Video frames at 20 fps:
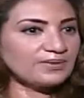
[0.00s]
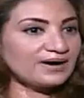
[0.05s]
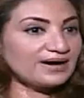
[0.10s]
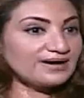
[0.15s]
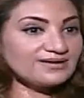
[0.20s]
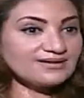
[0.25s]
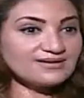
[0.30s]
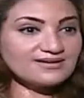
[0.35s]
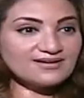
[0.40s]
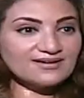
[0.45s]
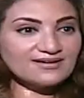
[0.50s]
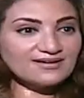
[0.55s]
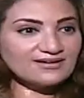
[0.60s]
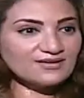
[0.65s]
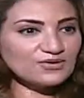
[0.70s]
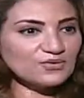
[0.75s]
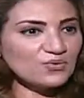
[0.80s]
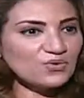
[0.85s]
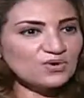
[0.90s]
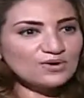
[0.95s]

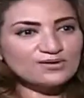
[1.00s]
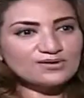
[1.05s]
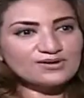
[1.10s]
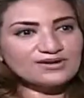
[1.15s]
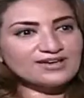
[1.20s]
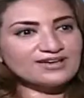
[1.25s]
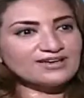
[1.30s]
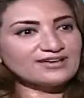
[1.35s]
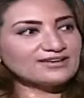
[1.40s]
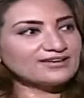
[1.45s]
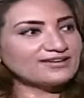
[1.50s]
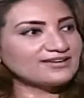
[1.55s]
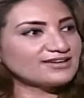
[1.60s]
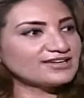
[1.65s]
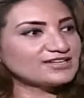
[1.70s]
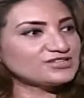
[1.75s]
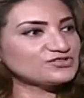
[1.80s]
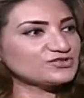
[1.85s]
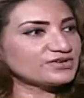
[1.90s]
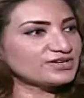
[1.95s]
biking, walking,
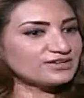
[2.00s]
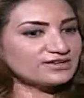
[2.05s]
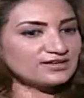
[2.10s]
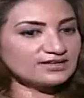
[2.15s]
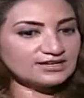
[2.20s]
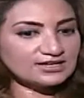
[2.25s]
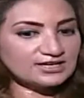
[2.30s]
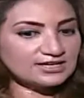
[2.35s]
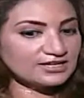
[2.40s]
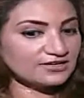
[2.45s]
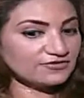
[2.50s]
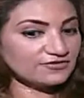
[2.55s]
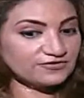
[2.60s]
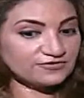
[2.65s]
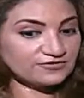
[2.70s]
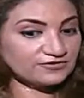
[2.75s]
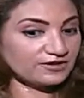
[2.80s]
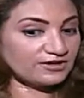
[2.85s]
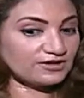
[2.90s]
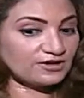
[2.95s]
drinking
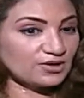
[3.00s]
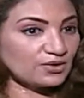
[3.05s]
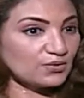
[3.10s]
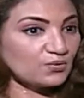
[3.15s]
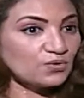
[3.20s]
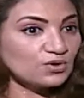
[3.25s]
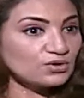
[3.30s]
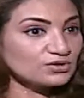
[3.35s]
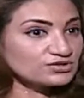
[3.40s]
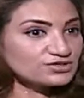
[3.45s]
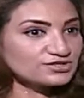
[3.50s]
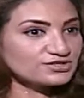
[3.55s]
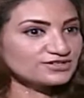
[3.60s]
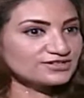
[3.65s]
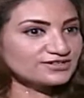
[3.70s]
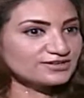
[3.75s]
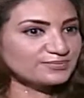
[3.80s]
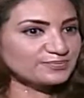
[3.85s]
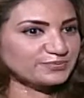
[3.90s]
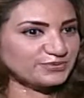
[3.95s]
enough
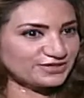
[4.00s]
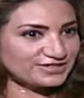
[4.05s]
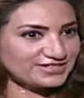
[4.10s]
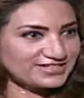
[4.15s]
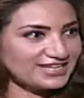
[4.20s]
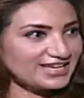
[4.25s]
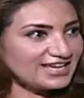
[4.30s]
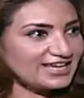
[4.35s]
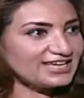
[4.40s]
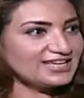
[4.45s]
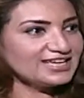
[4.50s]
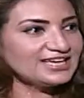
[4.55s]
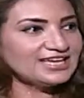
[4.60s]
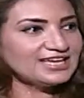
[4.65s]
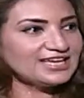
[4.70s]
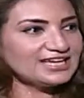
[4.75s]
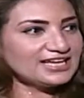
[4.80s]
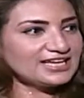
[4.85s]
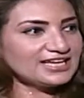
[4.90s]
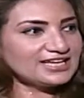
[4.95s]
water per day,
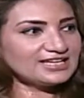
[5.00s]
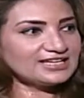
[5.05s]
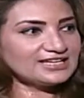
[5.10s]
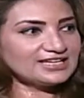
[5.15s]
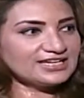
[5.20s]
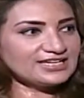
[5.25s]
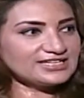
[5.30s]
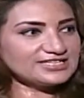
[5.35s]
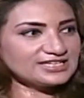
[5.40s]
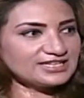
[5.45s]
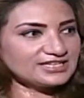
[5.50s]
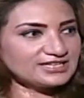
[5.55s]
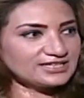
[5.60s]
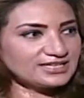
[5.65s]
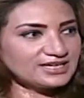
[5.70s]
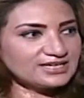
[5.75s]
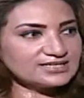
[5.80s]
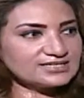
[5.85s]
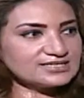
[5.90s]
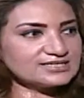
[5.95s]

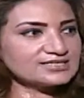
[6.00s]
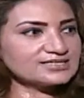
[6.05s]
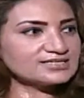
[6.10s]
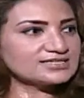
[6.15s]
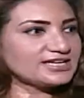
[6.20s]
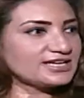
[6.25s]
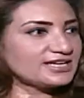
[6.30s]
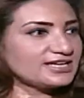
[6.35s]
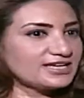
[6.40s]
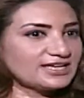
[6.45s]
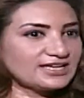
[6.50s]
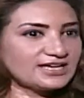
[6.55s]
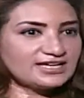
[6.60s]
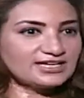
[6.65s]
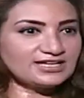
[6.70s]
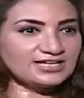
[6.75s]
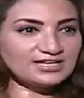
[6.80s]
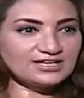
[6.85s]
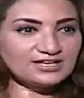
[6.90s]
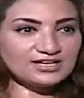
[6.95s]
eating nuts, taking
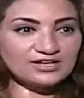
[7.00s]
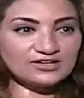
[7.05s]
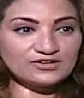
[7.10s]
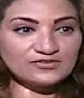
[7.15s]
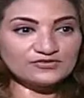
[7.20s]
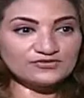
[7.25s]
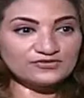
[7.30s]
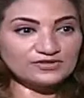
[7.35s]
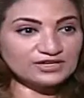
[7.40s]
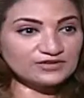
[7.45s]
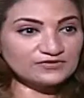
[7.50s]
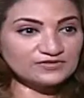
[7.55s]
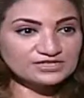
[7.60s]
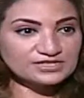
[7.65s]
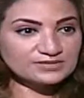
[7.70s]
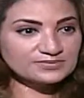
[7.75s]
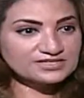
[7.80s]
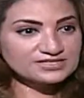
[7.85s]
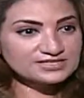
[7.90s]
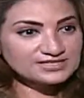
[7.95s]
any
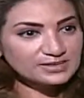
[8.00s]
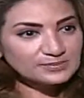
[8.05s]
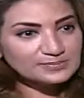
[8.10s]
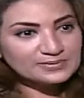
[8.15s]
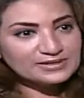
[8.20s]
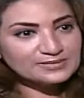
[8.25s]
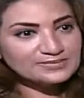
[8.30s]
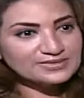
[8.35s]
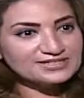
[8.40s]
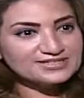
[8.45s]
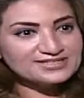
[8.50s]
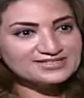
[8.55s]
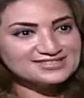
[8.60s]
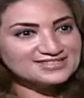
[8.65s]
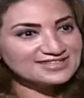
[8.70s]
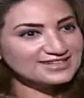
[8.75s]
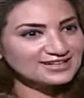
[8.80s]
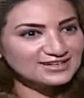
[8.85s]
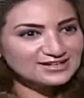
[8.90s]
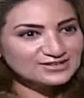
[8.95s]
vitamin
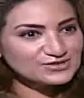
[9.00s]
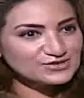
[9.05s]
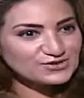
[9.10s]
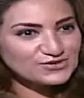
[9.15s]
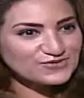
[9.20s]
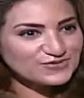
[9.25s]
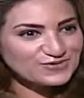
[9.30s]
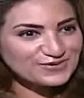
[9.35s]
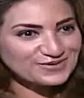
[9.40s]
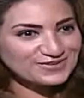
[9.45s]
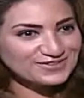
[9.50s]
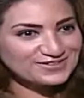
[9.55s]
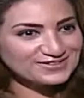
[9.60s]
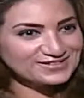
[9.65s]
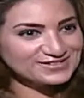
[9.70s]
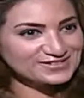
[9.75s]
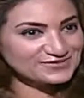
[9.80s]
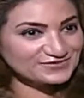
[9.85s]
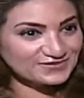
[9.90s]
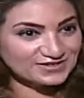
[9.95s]
supplements, and so forth.
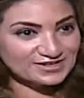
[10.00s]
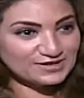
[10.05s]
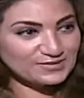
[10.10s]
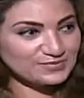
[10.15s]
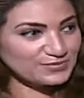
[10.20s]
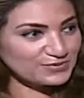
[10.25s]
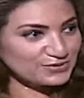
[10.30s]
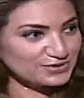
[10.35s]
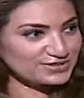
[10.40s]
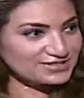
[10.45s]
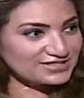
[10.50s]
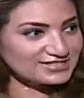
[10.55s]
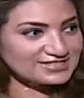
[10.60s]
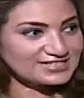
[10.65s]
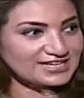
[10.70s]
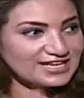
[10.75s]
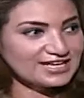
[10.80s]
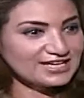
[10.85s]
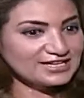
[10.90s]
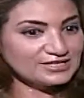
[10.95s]
This is very
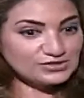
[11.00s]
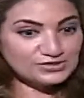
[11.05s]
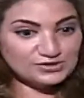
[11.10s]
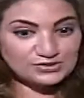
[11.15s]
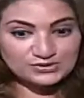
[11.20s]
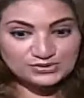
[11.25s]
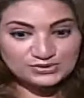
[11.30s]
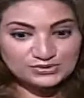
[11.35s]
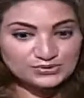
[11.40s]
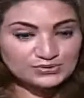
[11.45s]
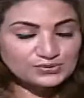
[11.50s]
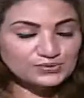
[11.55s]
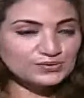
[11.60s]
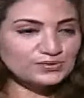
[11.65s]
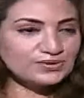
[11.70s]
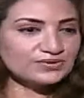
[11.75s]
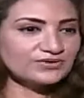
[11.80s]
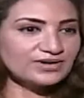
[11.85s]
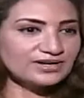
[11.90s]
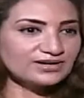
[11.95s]
important. Do you
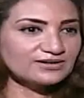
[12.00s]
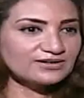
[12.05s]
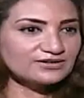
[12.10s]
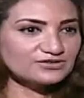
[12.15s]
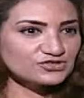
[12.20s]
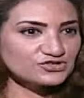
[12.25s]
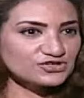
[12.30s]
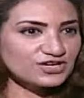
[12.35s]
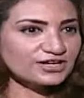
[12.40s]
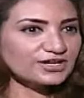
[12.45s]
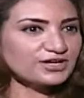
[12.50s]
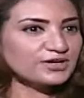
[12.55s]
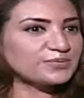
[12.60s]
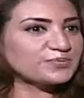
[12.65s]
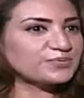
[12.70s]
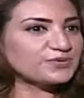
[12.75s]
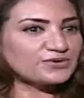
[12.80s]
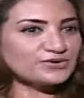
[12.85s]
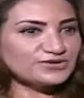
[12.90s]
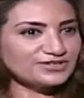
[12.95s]
do a regular
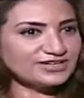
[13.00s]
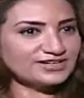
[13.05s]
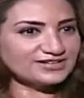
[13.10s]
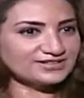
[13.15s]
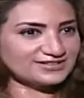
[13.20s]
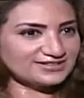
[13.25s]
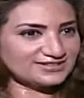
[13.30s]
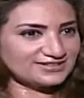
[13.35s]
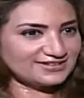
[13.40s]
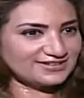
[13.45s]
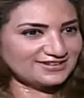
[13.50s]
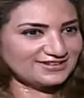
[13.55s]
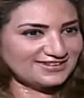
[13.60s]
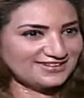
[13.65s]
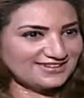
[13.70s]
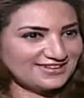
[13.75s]
checkup or not?